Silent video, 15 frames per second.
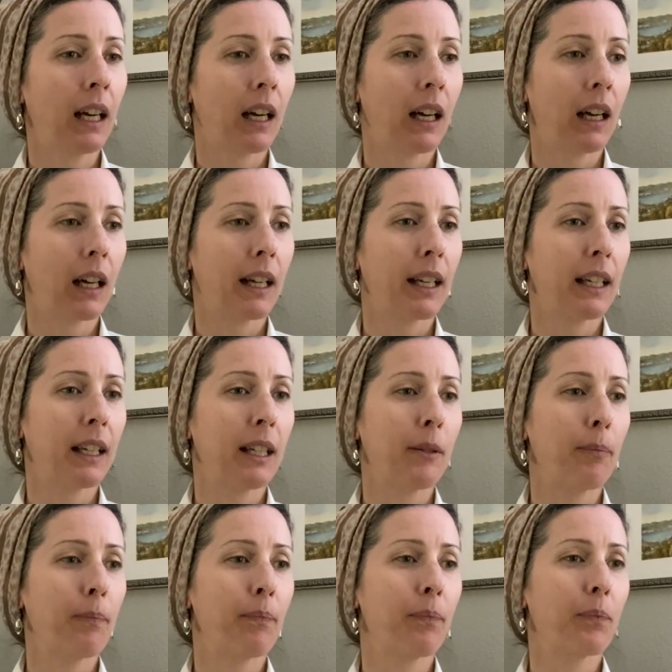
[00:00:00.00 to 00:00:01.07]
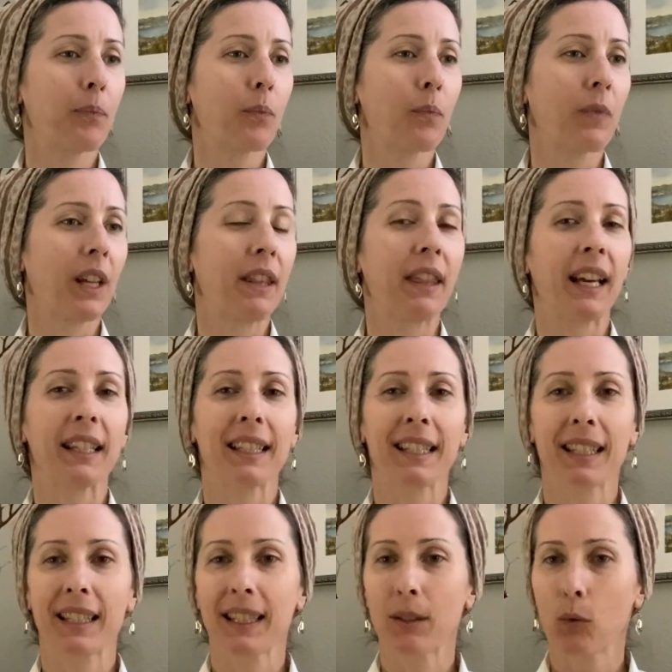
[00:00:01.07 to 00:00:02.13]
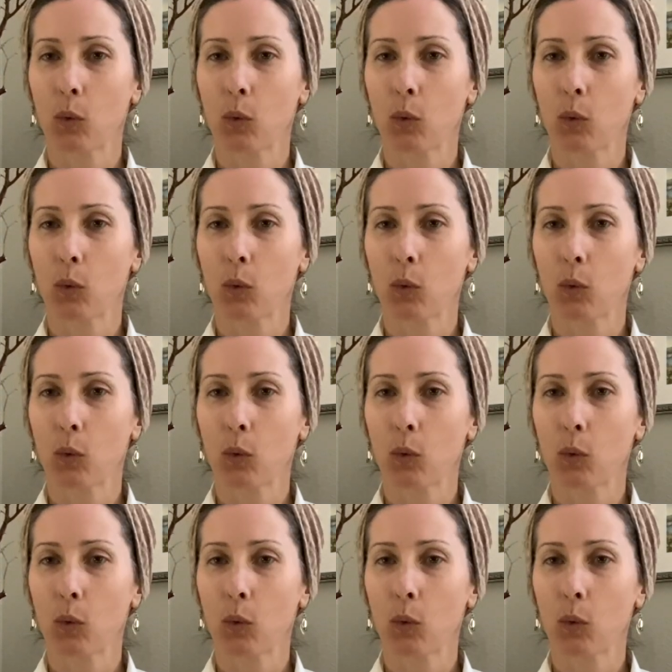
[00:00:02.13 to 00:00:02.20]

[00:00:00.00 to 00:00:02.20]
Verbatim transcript: I that's